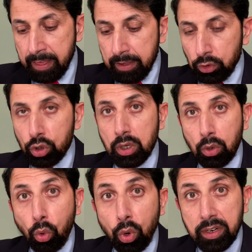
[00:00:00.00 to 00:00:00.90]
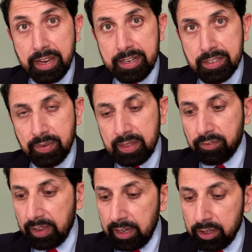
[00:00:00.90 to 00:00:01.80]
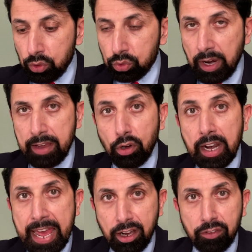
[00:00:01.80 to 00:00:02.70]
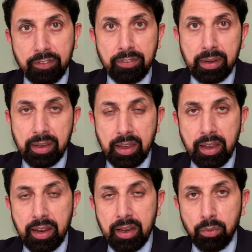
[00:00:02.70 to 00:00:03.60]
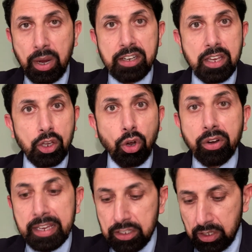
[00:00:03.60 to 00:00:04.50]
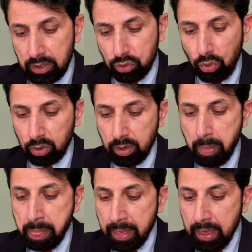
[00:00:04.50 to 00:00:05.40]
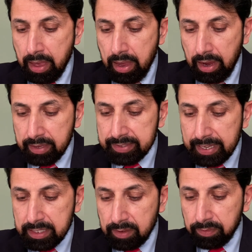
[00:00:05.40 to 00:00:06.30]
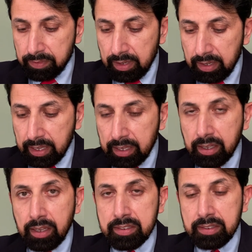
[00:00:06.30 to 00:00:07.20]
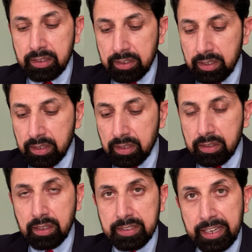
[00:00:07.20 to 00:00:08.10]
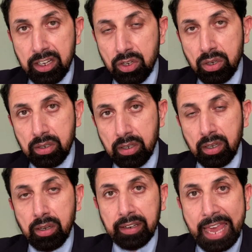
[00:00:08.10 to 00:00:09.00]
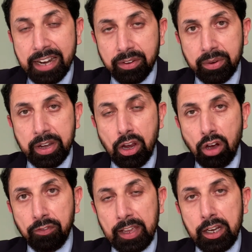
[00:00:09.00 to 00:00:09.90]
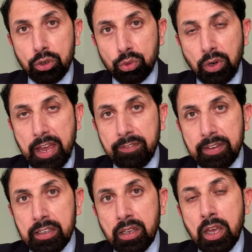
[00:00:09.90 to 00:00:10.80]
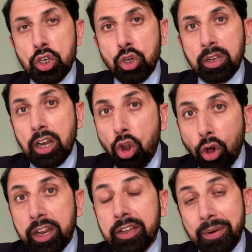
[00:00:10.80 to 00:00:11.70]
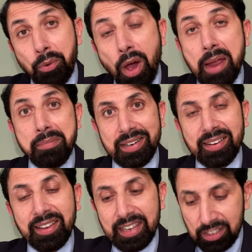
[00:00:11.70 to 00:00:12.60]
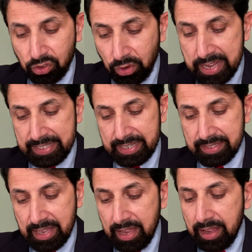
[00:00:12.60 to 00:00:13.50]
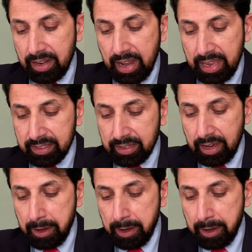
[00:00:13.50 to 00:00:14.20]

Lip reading: Those are old kids with failure to thrive or lack of weight gain or eating disorder. Excessive, the second category of failure to thrive, when your caloric requirement increases, like